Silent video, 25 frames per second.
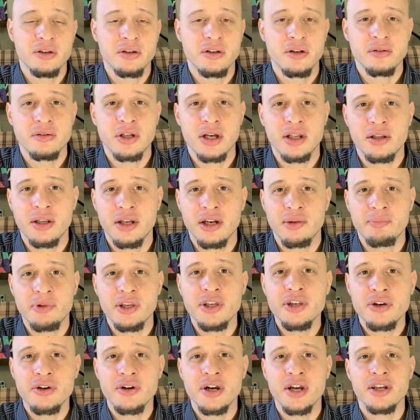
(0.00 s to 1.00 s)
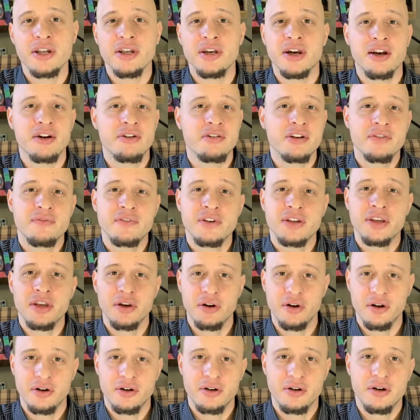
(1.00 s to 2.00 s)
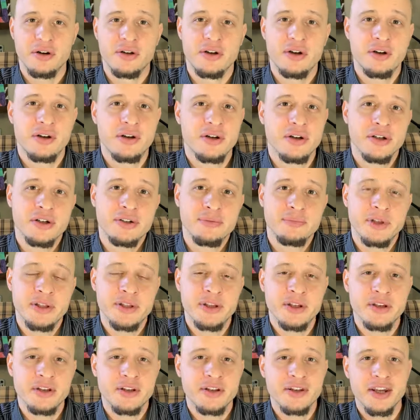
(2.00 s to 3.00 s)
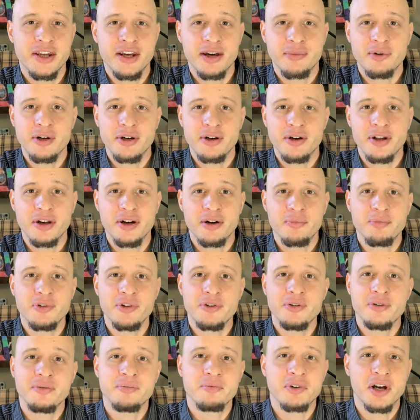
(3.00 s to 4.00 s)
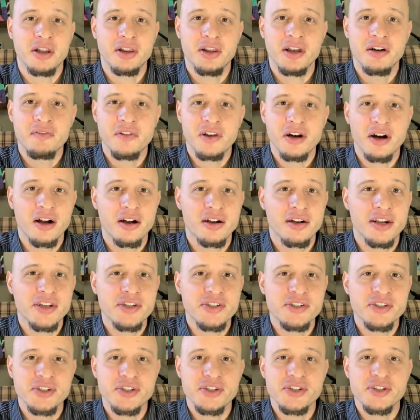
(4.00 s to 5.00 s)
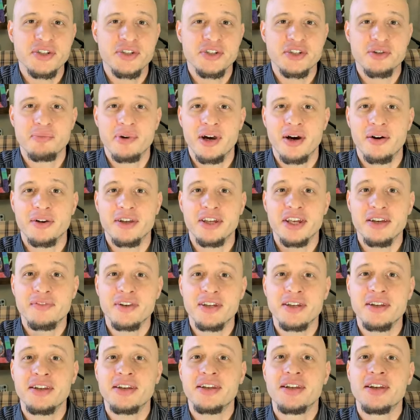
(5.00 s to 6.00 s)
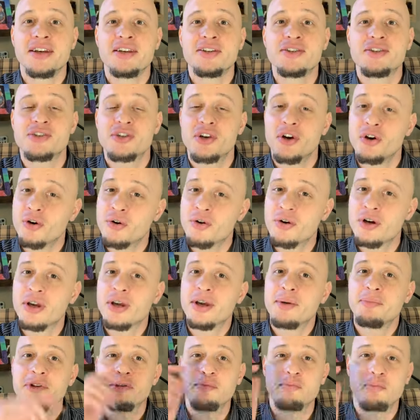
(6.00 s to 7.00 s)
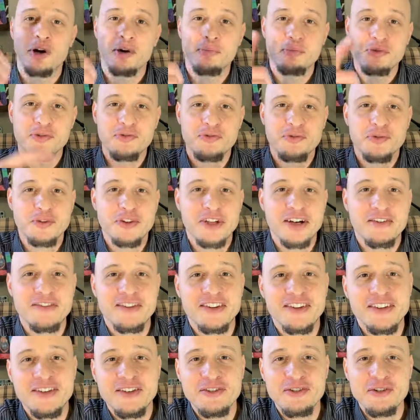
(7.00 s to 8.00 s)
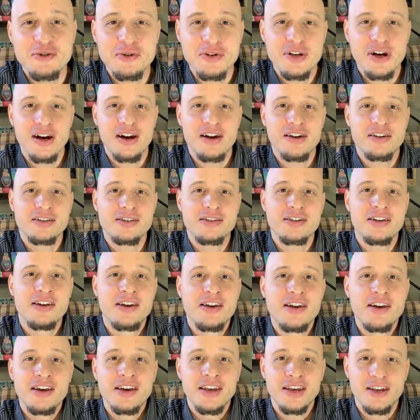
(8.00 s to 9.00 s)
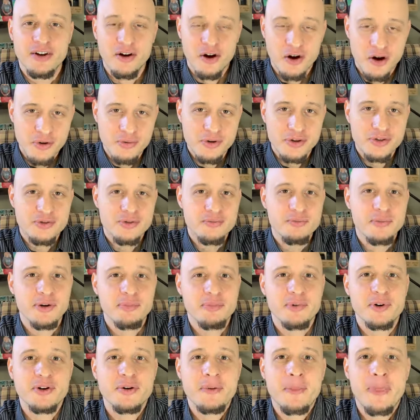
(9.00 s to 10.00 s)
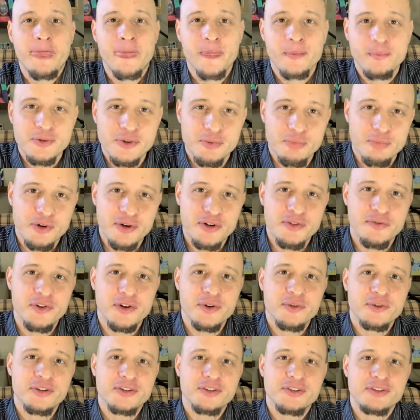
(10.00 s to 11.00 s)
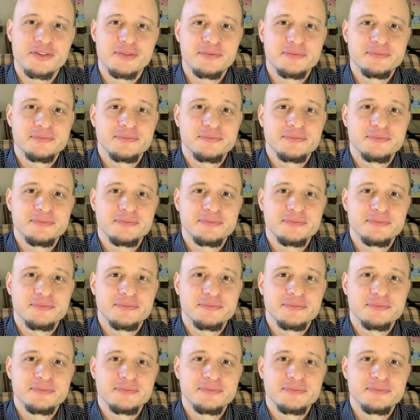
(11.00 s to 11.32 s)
You know, let it be your idea. I don't even care. At the end of the day, I'm here to help you. And I love the holiday season. It's about giving. So be purposeful with everything you do, guys. And always remember to pre-focus.